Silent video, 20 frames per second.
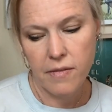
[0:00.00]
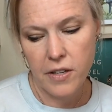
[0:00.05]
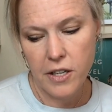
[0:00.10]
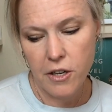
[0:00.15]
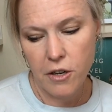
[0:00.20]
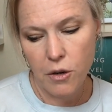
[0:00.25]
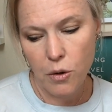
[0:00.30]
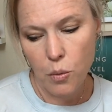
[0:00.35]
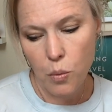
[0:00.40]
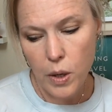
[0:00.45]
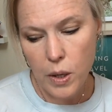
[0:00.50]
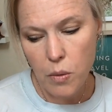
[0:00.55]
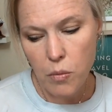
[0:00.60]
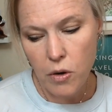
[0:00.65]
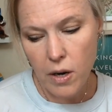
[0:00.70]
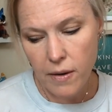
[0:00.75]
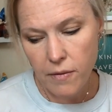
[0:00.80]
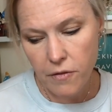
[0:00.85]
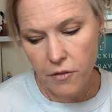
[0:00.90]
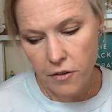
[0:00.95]
of here, We
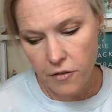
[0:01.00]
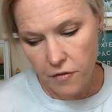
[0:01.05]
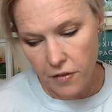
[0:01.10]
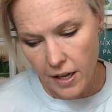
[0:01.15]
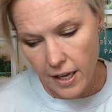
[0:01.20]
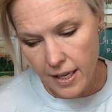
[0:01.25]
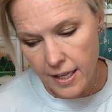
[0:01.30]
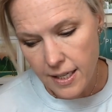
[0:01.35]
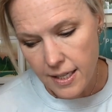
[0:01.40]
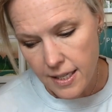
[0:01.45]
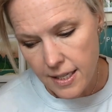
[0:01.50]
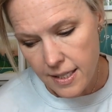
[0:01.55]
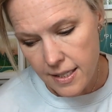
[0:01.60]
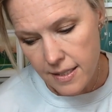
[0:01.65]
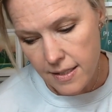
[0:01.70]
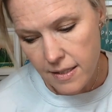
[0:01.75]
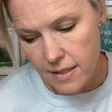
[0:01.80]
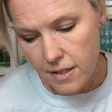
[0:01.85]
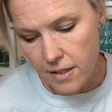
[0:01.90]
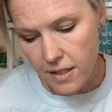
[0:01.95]
Run for Fun
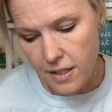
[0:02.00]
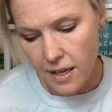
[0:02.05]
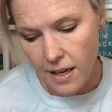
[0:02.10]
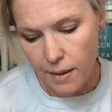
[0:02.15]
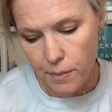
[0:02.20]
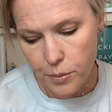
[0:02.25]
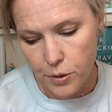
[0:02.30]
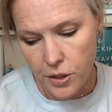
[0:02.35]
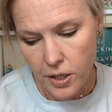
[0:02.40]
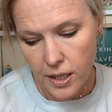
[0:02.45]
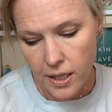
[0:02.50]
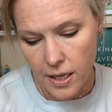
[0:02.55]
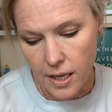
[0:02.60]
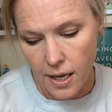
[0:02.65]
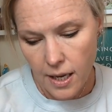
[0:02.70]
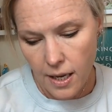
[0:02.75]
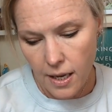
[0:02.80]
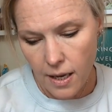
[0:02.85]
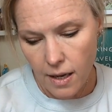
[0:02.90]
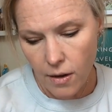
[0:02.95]
is a good option.
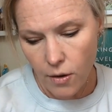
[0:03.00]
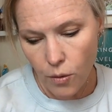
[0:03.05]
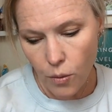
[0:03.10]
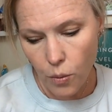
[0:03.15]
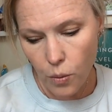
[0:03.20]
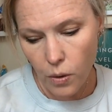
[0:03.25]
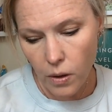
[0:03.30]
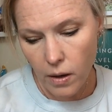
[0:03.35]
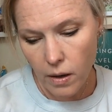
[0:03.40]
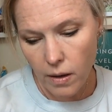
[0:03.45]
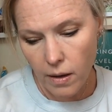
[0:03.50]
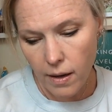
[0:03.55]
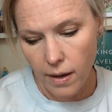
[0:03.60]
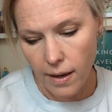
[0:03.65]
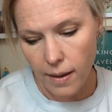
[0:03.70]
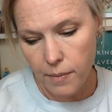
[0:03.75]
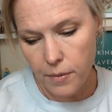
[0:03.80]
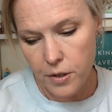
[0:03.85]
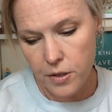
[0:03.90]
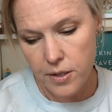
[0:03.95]
Or
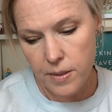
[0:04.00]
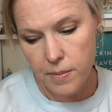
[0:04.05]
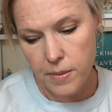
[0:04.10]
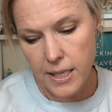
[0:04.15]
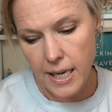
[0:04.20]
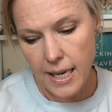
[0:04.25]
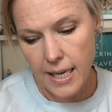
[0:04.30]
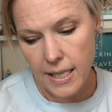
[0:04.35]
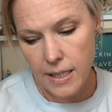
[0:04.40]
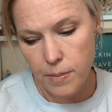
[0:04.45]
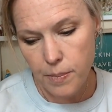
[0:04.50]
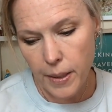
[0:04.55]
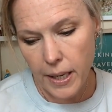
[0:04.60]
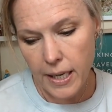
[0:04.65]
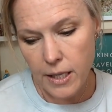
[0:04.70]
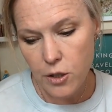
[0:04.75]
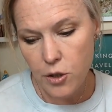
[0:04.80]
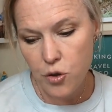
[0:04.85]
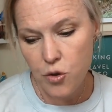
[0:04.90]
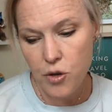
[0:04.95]
there's some tanks
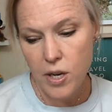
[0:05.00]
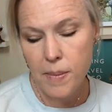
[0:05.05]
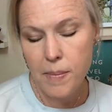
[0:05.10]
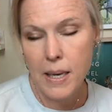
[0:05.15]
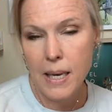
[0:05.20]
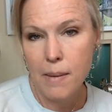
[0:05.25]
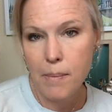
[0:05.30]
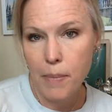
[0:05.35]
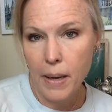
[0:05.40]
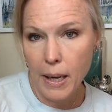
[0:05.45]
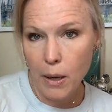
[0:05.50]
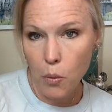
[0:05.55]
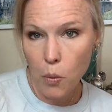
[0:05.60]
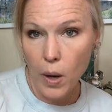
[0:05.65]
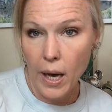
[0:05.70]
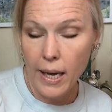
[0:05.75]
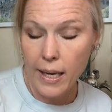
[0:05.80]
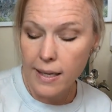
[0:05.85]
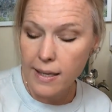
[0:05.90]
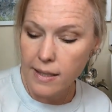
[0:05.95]
by Dream It by
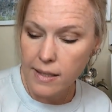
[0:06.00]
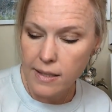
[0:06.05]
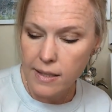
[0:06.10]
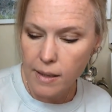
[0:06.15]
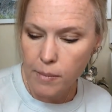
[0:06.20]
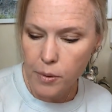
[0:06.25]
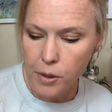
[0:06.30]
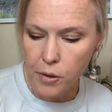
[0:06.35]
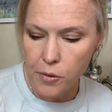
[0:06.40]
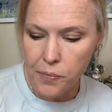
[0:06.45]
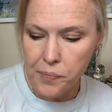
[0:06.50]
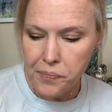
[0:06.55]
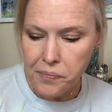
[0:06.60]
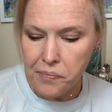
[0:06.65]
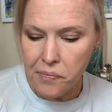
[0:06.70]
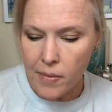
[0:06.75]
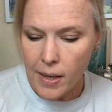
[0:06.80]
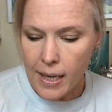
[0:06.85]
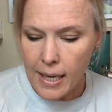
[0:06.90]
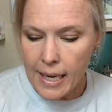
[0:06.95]
YLW.
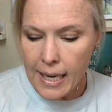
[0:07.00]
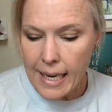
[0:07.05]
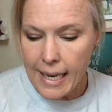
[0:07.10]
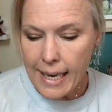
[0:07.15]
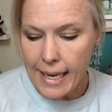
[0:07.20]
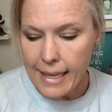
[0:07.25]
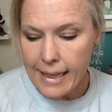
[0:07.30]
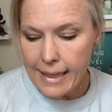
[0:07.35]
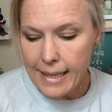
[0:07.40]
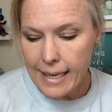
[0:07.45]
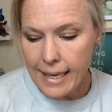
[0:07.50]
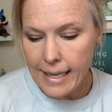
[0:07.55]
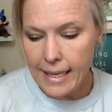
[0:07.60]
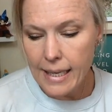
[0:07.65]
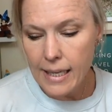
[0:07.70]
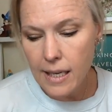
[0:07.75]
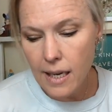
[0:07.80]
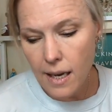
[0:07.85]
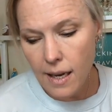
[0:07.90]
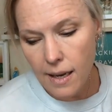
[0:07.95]
And
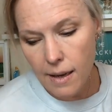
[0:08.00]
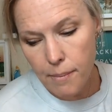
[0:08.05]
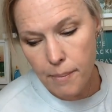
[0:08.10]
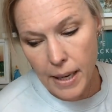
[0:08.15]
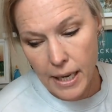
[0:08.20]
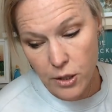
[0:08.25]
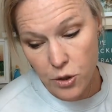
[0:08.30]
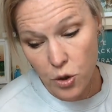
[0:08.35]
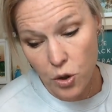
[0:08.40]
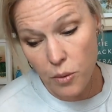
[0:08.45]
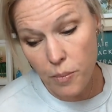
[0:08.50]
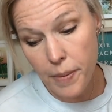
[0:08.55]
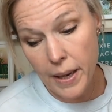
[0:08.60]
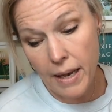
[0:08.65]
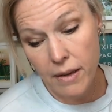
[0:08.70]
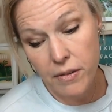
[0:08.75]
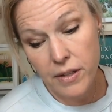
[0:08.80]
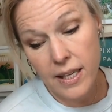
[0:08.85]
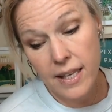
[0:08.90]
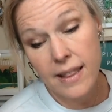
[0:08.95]
then Magical
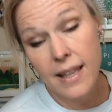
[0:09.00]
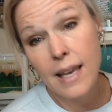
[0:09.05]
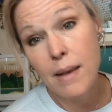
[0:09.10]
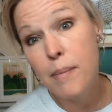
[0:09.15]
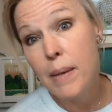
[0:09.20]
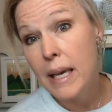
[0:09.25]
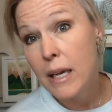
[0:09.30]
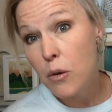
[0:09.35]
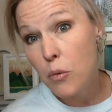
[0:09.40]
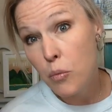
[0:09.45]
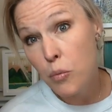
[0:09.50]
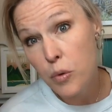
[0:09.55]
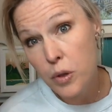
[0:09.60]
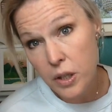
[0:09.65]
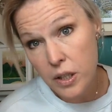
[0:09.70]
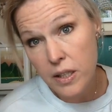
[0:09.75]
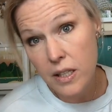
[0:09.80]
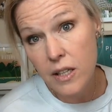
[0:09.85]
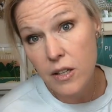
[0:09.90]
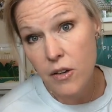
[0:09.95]
Bounding. They make
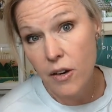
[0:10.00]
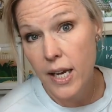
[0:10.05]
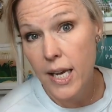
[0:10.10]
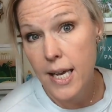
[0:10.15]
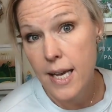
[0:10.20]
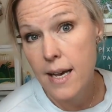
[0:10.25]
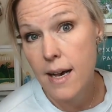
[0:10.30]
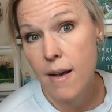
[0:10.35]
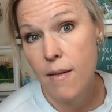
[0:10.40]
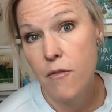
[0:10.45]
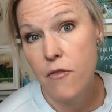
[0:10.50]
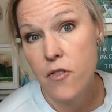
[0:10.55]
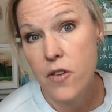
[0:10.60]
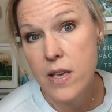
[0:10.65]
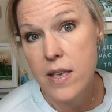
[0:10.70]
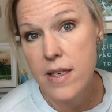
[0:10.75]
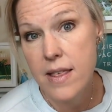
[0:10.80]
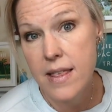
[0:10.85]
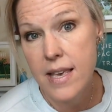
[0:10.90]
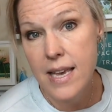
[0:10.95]
really great
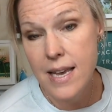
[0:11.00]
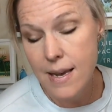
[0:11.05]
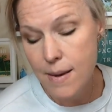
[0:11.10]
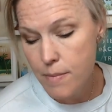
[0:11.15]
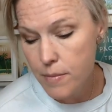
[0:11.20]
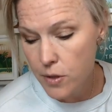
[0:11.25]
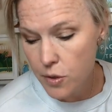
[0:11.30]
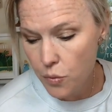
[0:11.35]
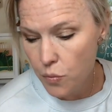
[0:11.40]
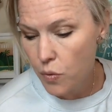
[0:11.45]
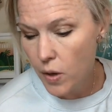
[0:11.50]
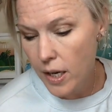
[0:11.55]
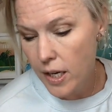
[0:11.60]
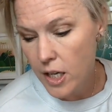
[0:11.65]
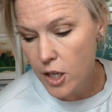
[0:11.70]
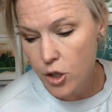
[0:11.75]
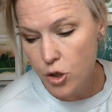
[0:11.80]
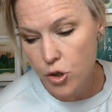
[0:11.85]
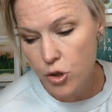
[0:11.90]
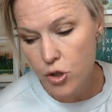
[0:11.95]
comfy themed
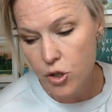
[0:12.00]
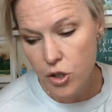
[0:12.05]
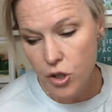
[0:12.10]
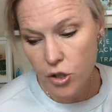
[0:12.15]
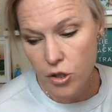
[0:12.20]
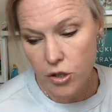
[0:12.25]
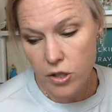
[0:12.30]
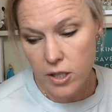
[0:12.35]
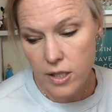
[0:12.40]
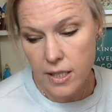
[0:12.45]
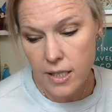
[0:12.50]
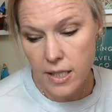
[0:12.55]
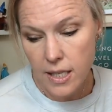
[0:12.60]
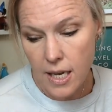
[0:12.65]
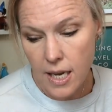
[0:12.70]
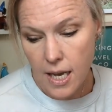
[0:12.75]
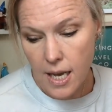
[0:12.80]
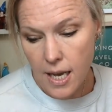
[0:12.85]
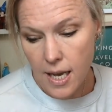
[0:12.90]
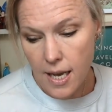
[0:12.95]
running skirts.